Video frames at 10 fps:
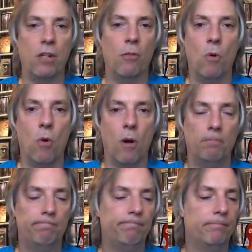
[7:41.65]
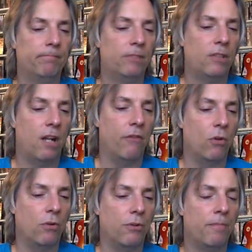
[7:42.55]
Gil Moore on
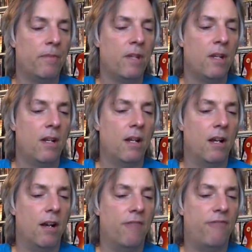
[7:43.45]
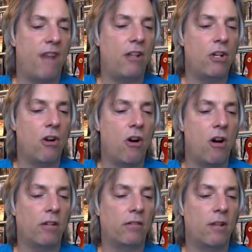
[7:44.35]
vocals. Uh, Follow Your
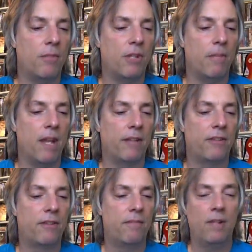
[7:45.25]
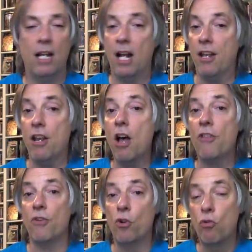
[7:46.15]
Heart comes up next.
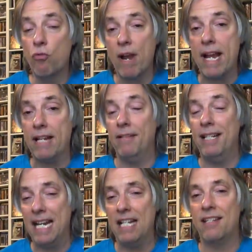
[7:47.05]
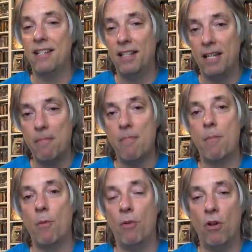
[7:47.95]
Another great, instantly
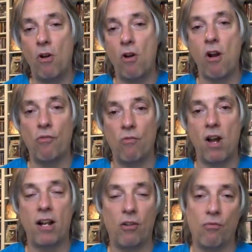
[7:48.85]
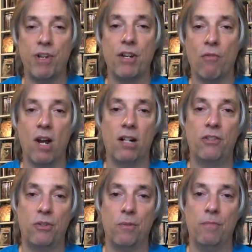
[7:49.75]
memorable hard rock, arena rock
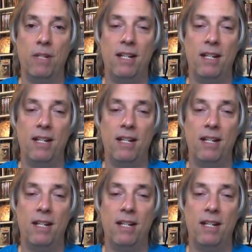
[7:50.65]
tune.